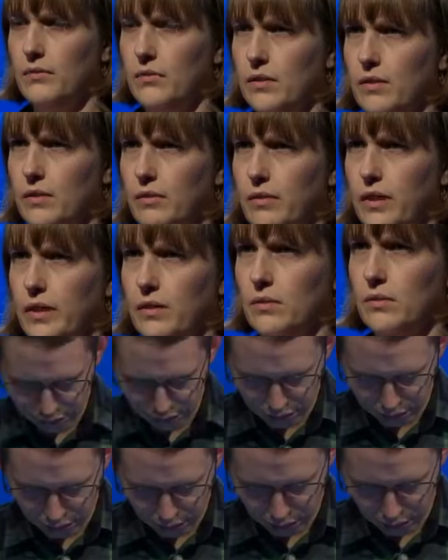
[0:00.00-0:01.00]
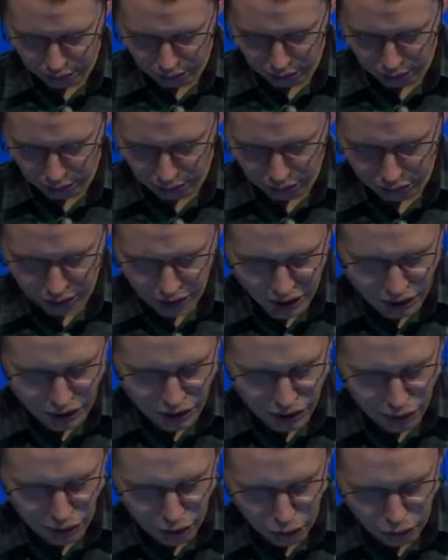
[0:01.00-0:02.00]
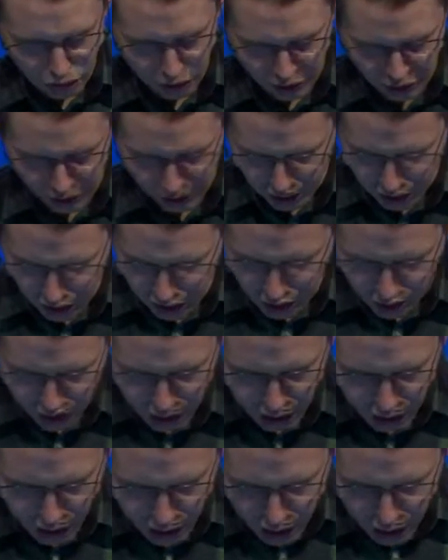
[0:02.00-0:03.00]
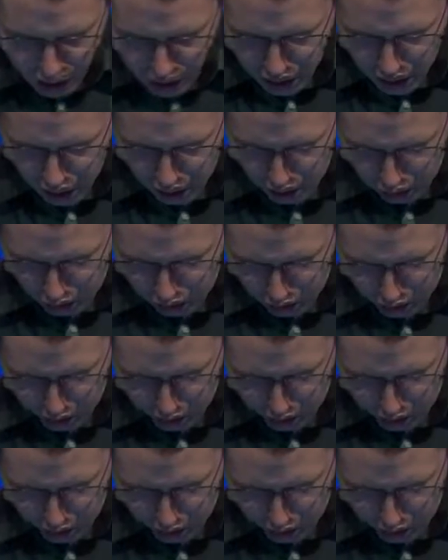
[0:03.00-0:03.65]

and all-rounder. No, so Hanover is the other